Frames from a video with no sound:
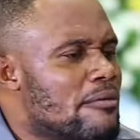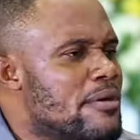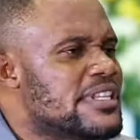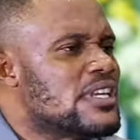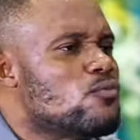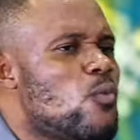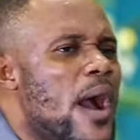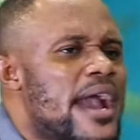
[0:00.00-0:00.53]
The
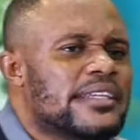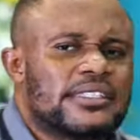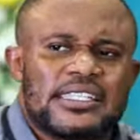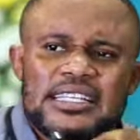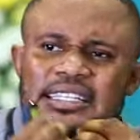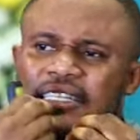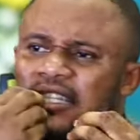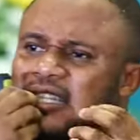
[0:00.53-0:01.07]
reason why
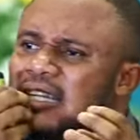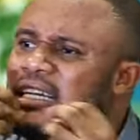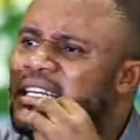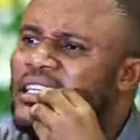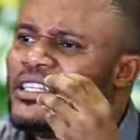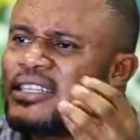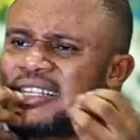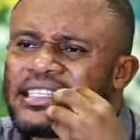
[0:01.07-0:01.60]
she's
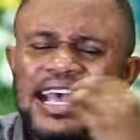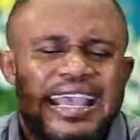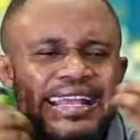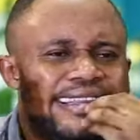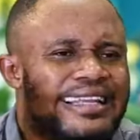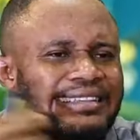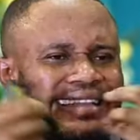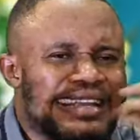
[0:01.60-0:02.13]

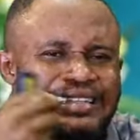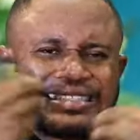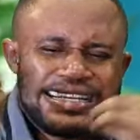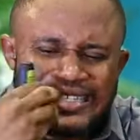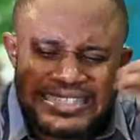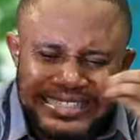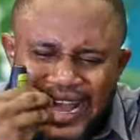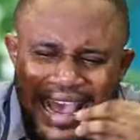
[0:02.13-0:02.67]
saying the
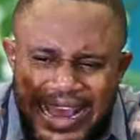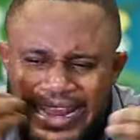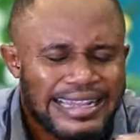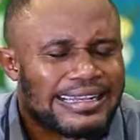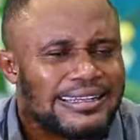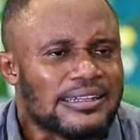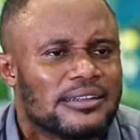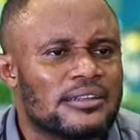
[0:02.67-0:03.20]
things she's
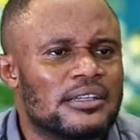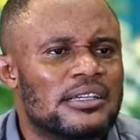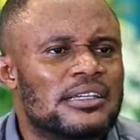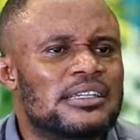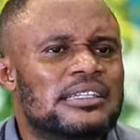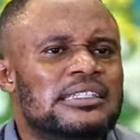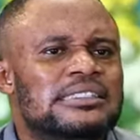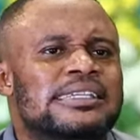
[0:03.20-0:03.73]
saying,
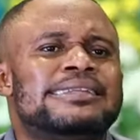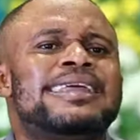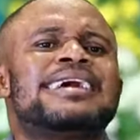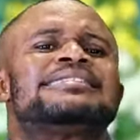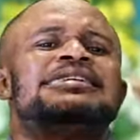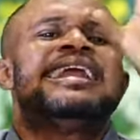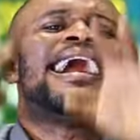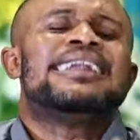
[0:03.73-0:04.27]
she
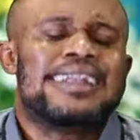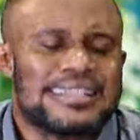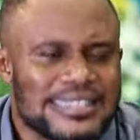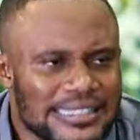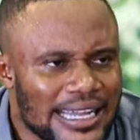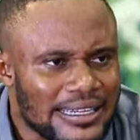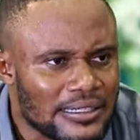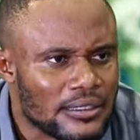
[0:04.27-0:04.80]
doesn't
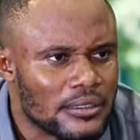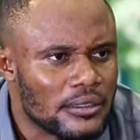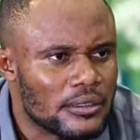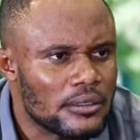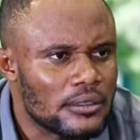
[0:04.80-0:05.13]
understand.